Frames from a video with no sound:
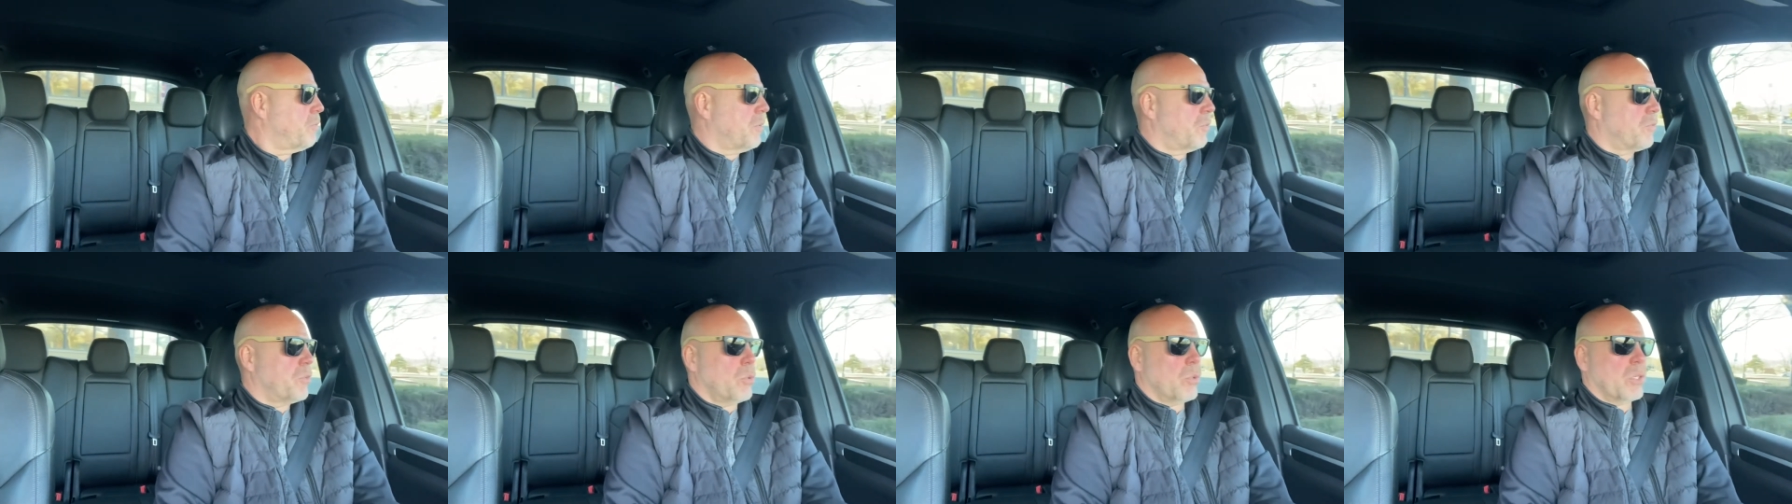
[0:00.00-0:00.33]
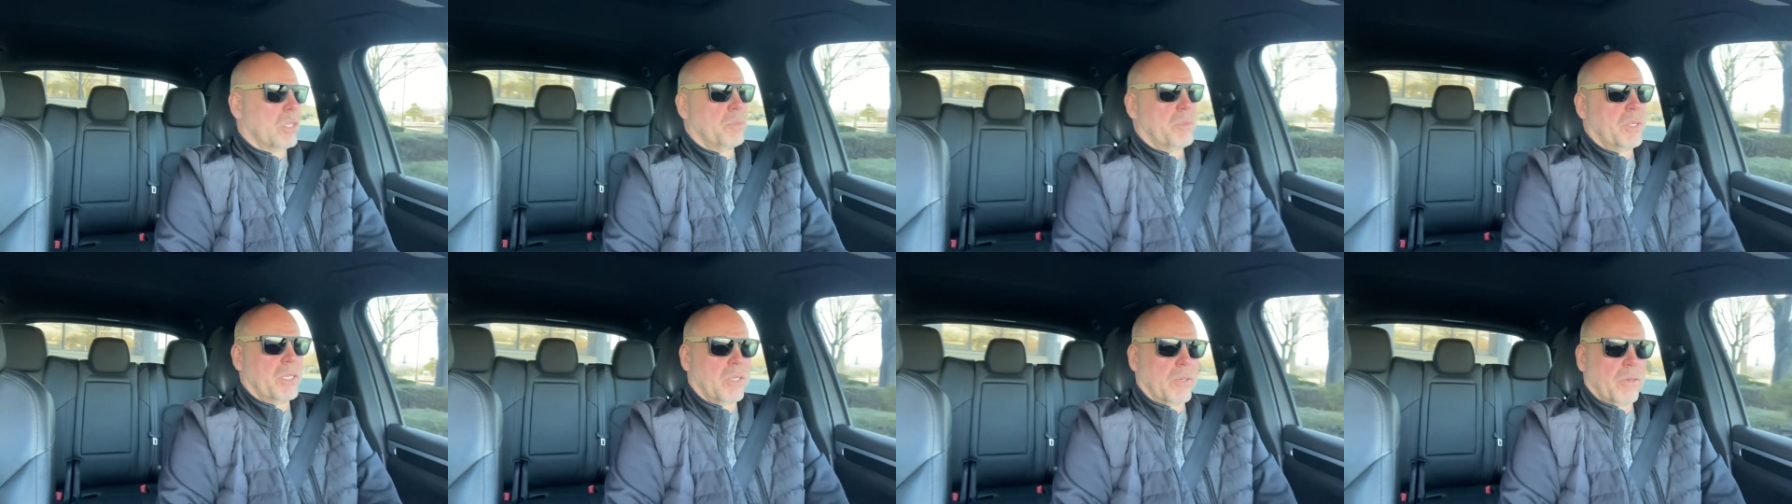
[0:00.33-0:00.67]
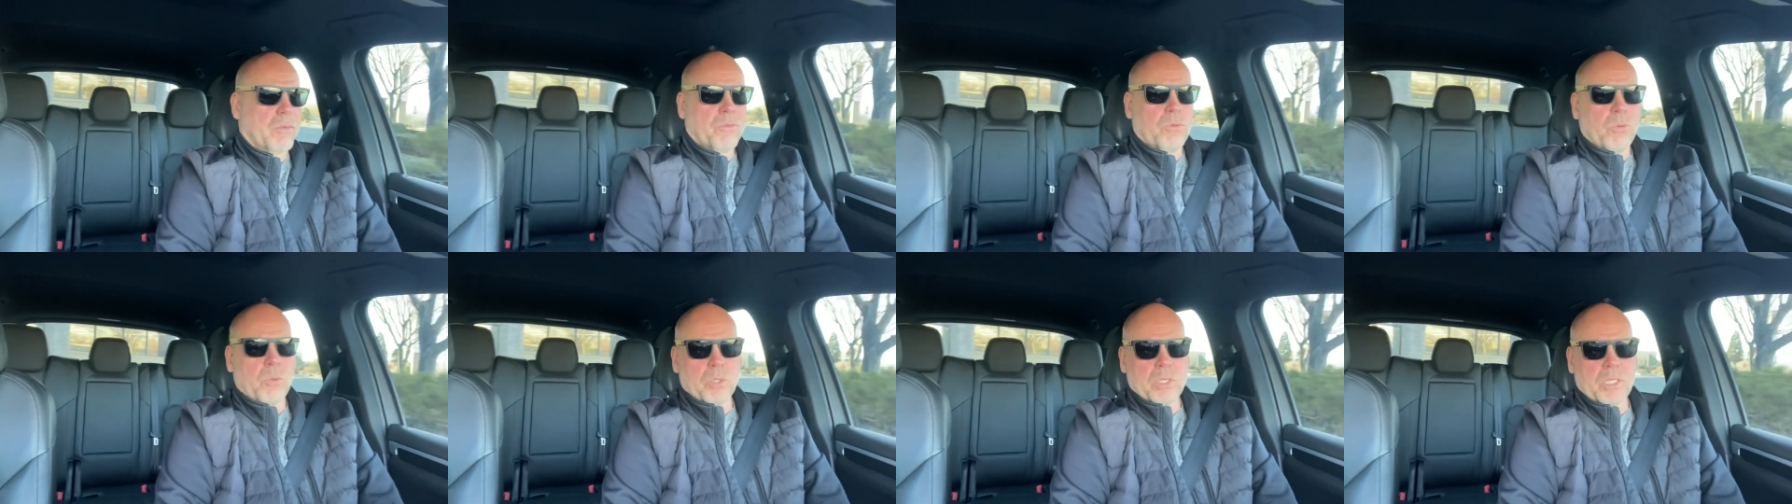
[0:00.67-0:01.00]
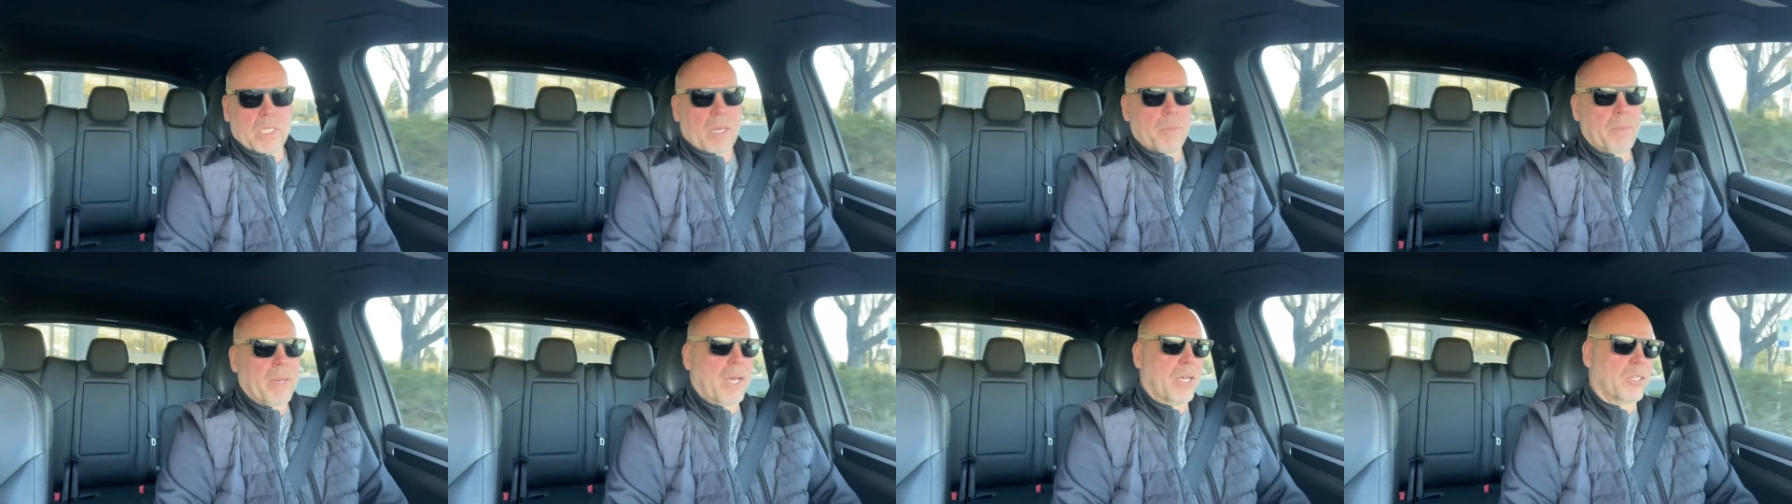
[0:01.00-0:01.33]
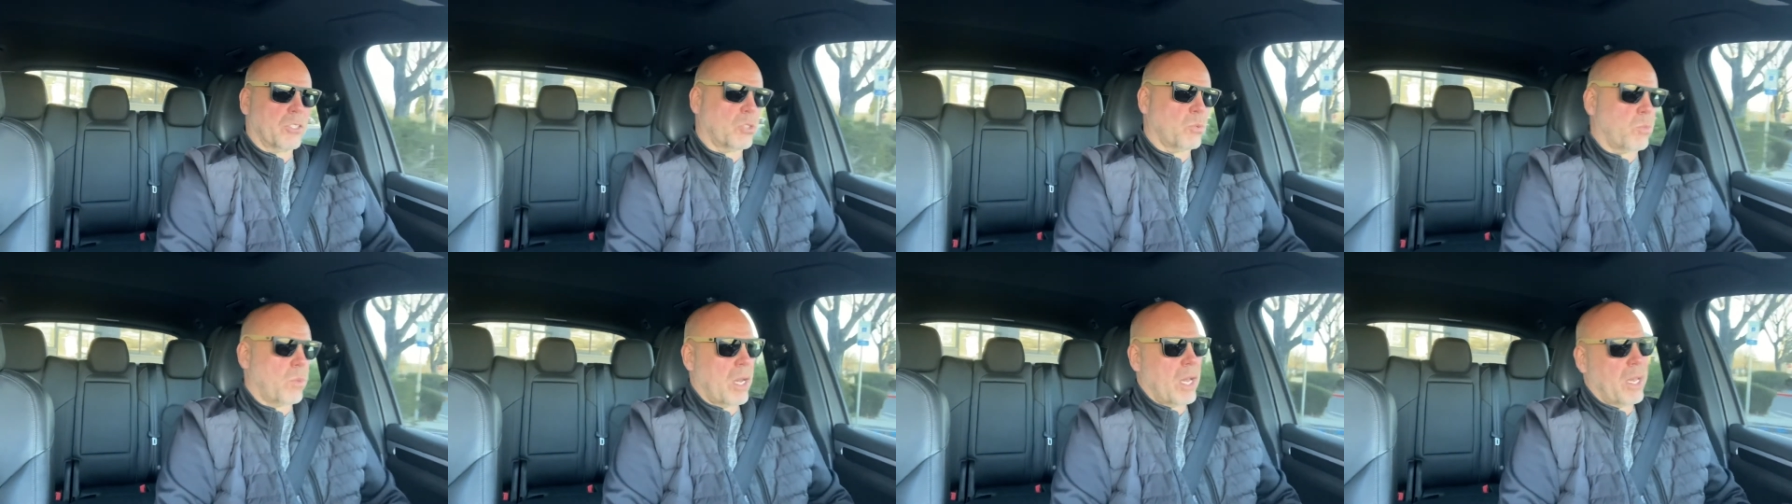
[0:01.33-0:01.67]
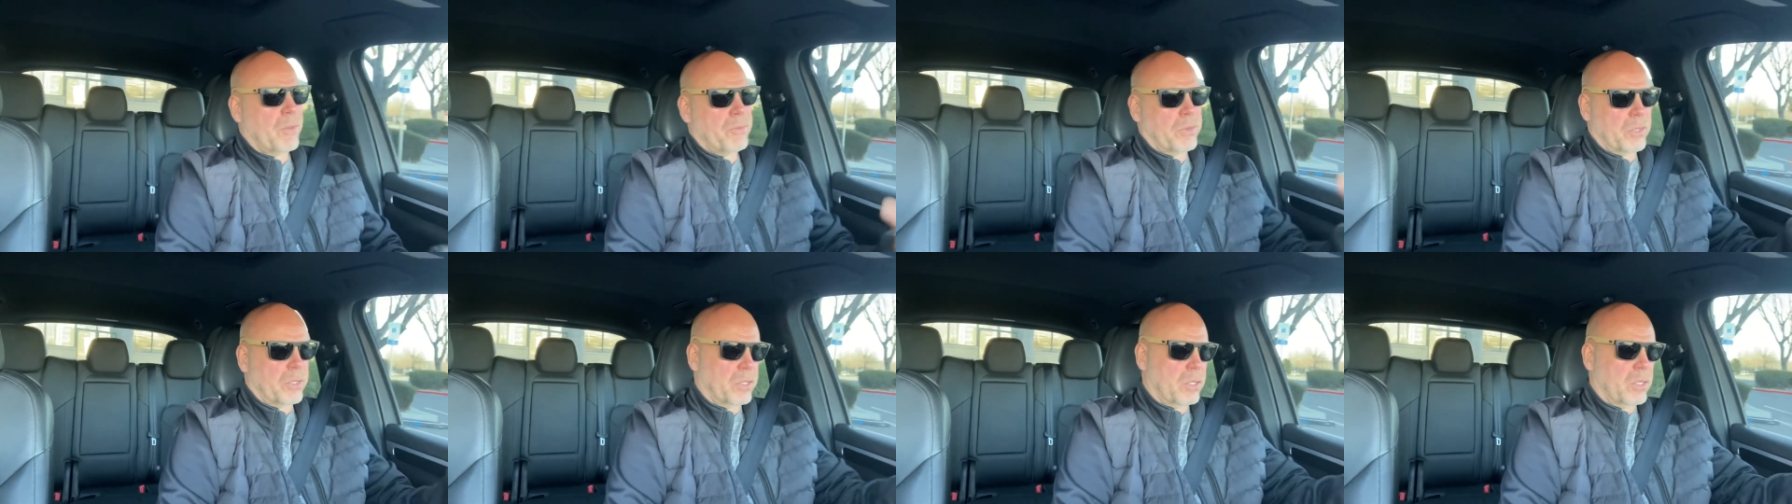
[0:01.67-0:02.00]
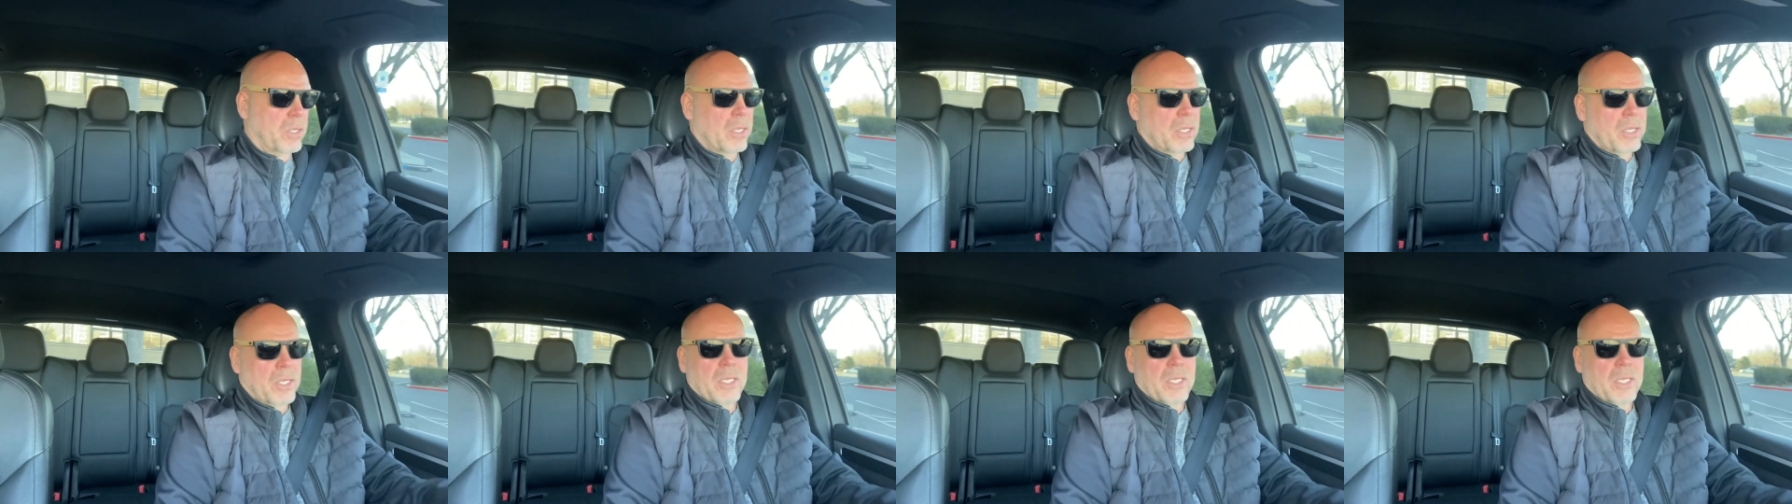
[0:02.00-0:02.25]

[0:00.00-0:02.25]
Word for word: If you want to be a full-time housewife and